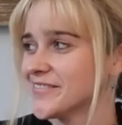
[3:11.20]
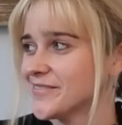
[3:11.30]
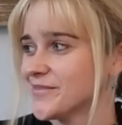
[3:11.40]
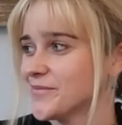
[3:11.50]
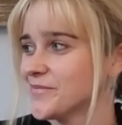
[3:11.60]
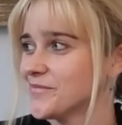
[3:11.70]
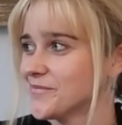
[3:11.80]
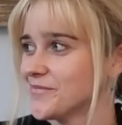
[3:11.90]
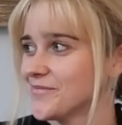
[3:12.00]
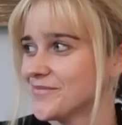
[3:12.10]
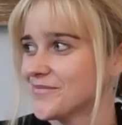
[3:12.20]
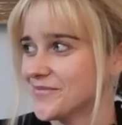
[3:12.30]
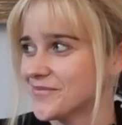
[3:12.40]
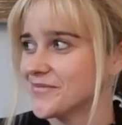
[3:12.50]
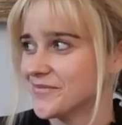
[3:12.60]

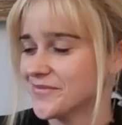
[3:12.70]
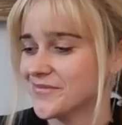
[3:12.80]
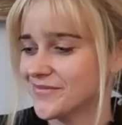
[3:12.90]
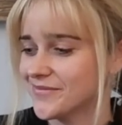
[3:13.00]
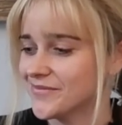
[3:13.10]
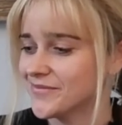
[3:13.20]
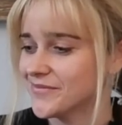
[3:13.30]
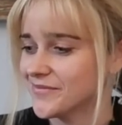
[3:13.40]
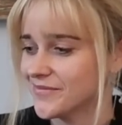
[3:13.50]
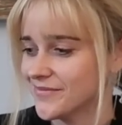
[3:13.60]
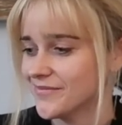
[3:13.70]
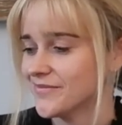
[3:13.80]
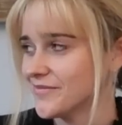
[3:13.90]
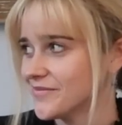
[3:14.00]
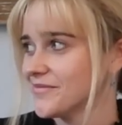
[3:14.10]

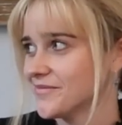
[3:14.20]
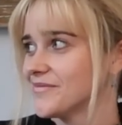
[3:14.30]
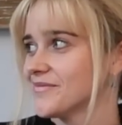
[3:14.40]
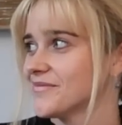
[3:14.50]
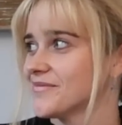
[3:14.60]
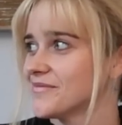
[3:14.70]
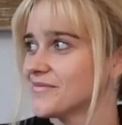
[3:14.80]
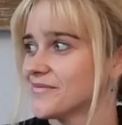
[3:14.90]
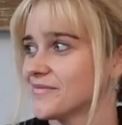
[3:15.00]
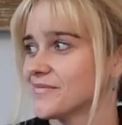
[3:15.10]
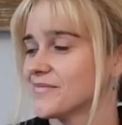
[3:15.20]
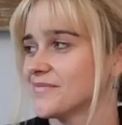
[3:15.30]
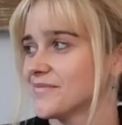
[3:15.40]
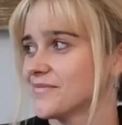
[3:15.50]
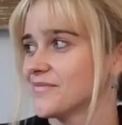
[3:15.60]

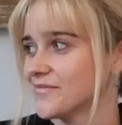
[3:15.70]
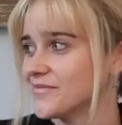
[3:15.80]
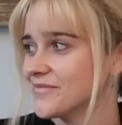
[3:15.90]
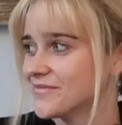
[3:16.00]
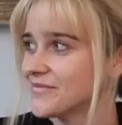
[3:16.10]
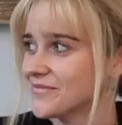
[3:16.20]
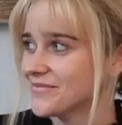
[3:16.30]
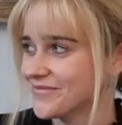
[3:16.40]
No words are spoken by the person on screen.